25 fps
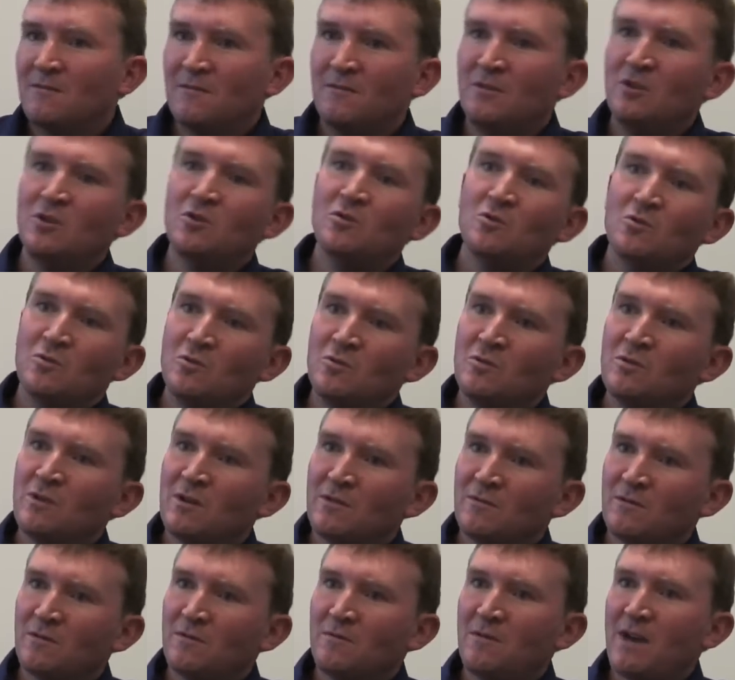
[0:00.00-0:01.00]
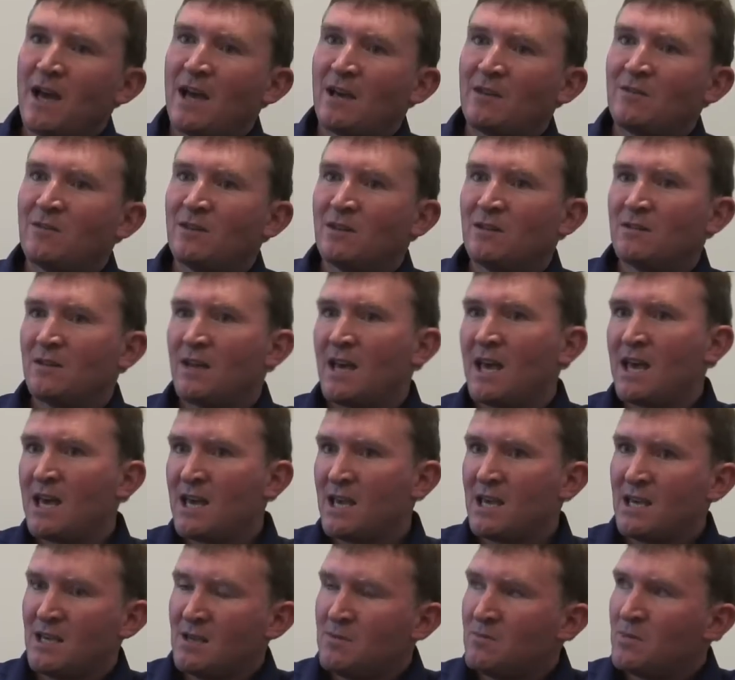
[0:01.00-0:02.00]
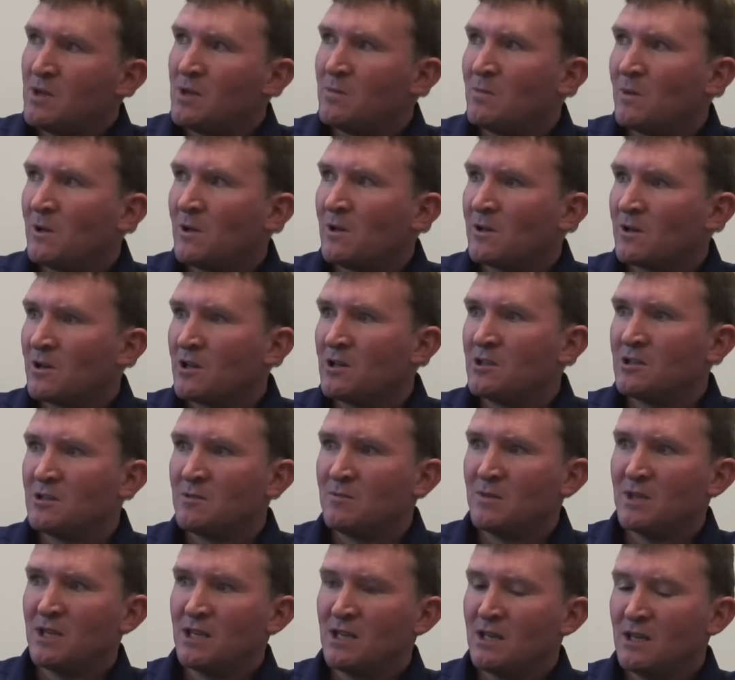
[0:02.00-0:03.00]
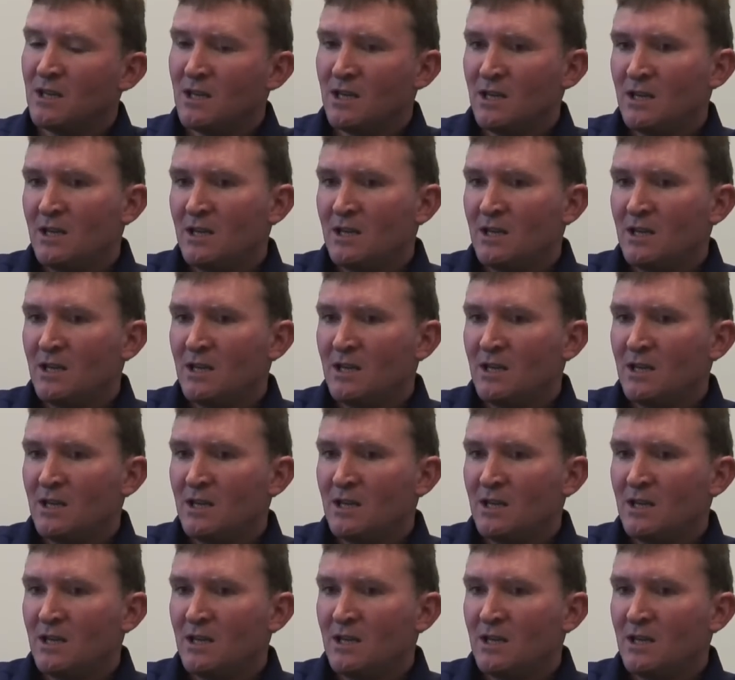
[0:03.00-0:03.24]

view of the fact that A, people are going to be